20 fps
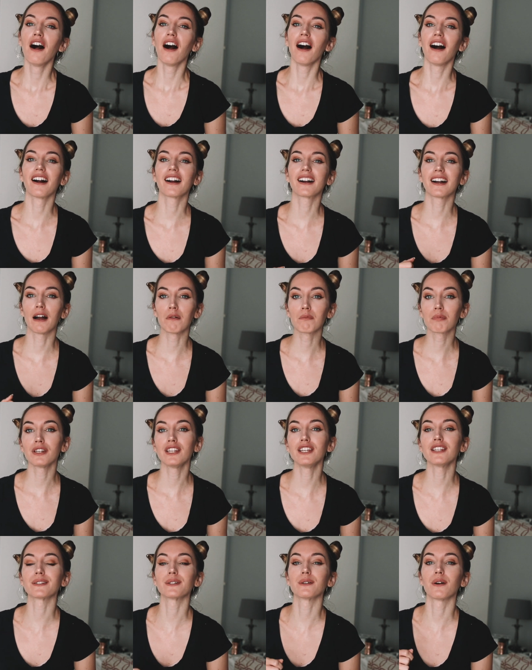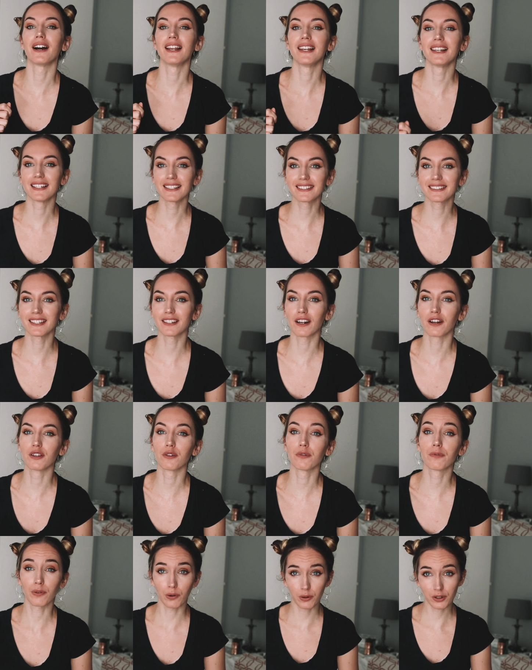are companies who are listed on the
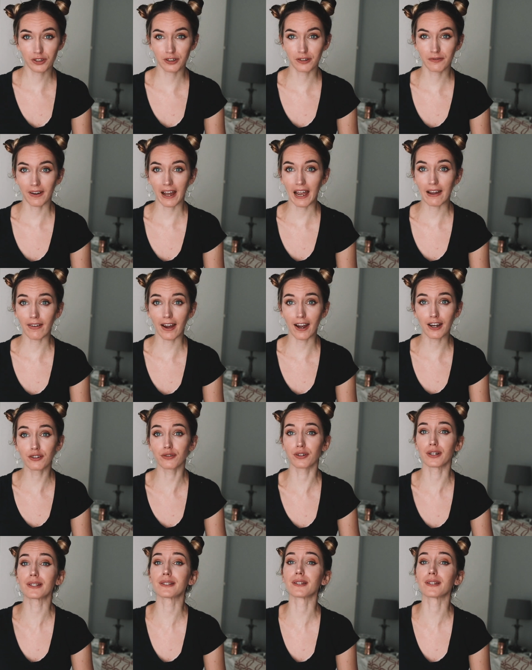Fortune 500,